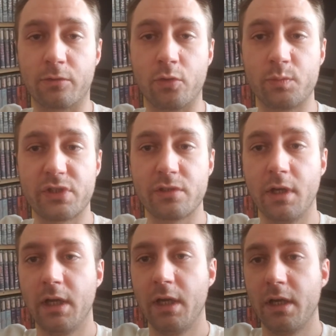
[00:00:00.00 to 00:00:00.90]

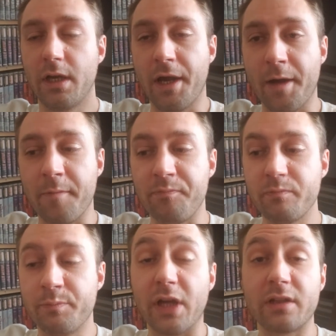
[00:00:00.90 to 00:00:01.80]
groups.
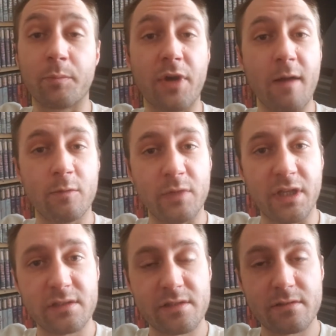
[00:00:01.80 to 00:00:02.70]
But the
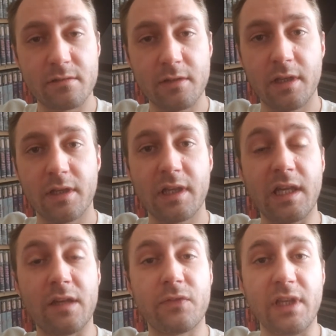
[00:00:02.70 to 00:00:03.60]
problem is,
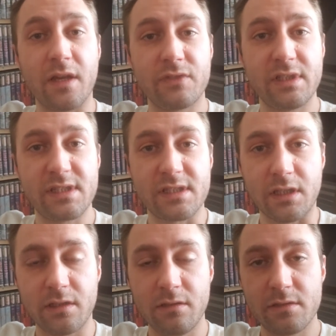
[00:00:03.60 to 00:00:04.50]
if the
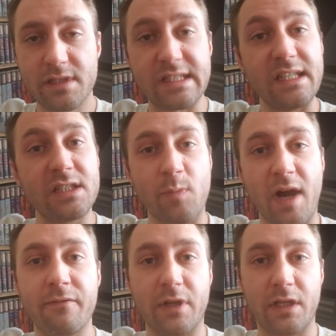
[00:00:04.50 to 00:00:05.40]
FTC sees
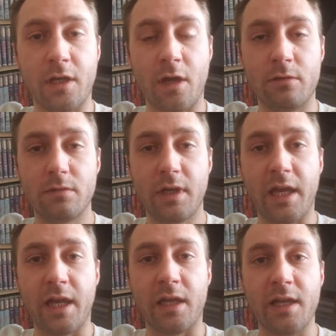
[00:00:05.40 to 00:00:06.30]
my video
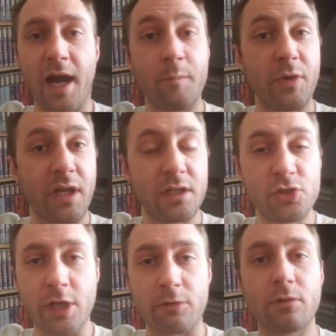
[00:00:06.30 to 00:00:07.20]
and I'm
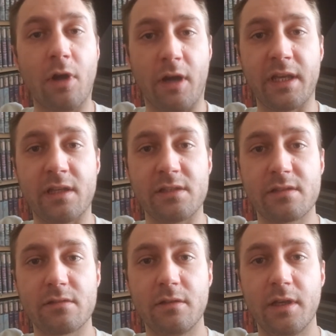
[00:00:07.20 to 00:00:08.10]
a general
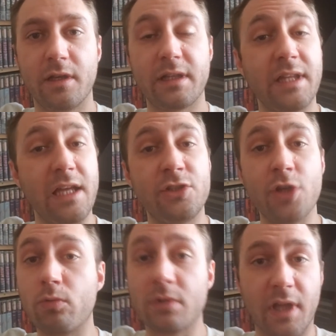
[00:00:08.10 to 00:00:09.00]
audience, they
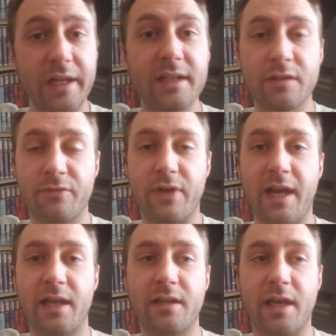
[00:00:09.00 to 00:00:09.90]
don't like the
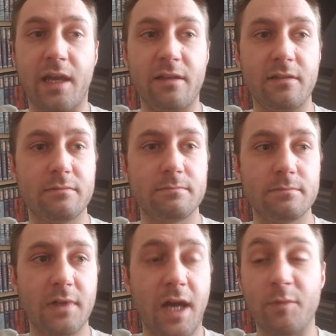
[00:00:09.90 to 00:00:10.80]
fact that
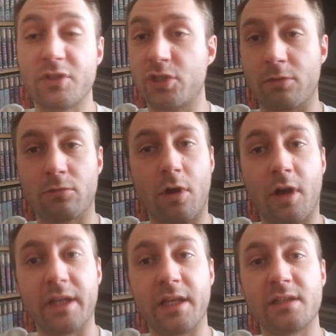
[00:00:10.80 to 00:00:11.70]
I'm a
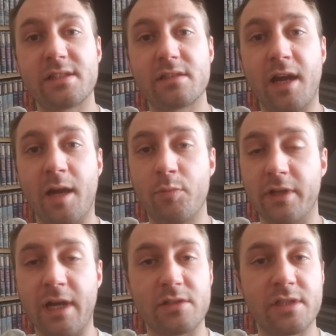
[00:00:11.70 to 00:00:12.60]
general audience. I
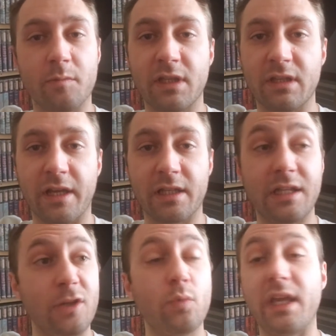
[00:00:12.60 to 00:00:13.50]
put out something
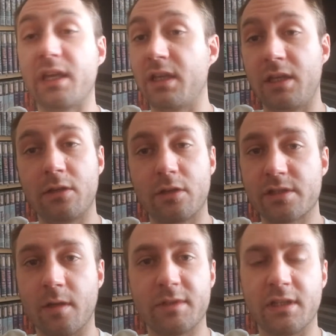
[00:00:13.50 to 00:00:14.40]
like The Awakening
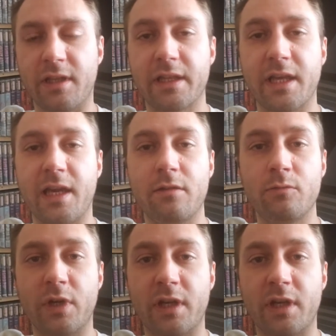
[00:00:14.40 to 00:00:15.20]
or something like that,